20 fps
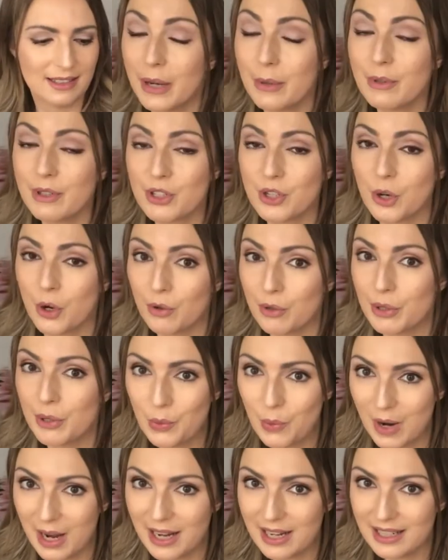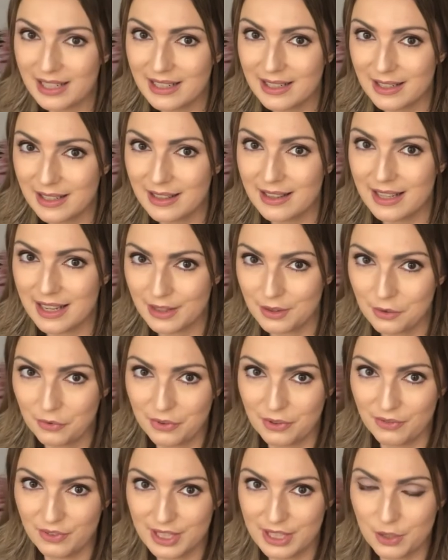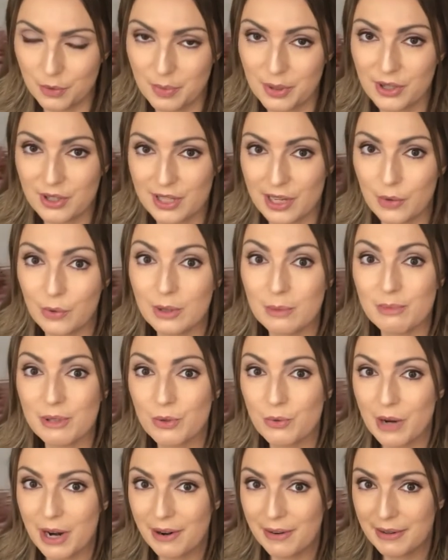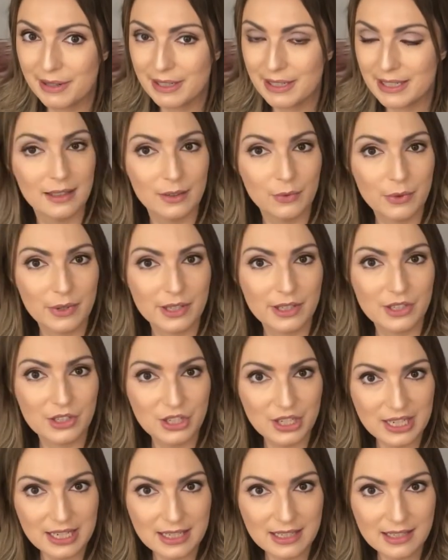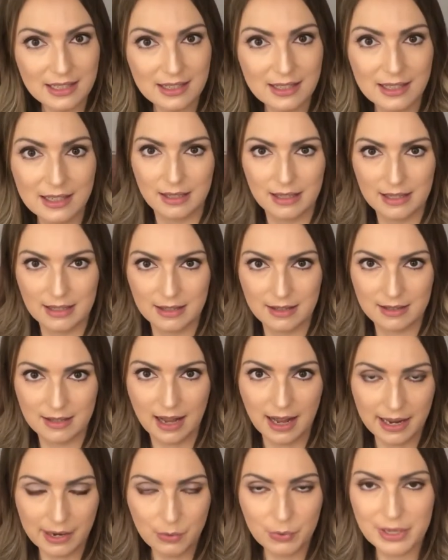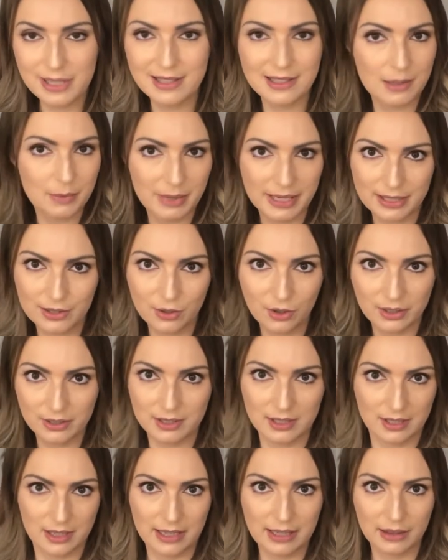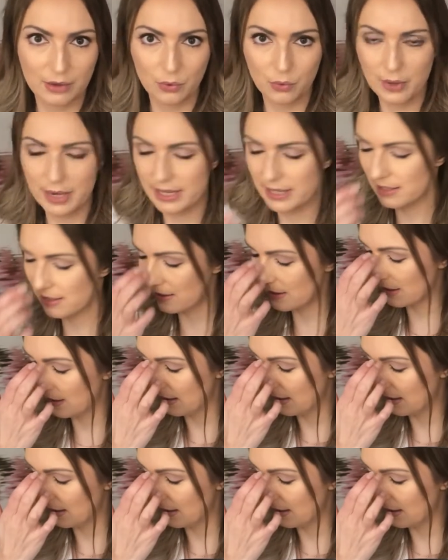I will show you why in the end of the video, because I will be wearing it with a jeans that is high-waisted but not in the waist,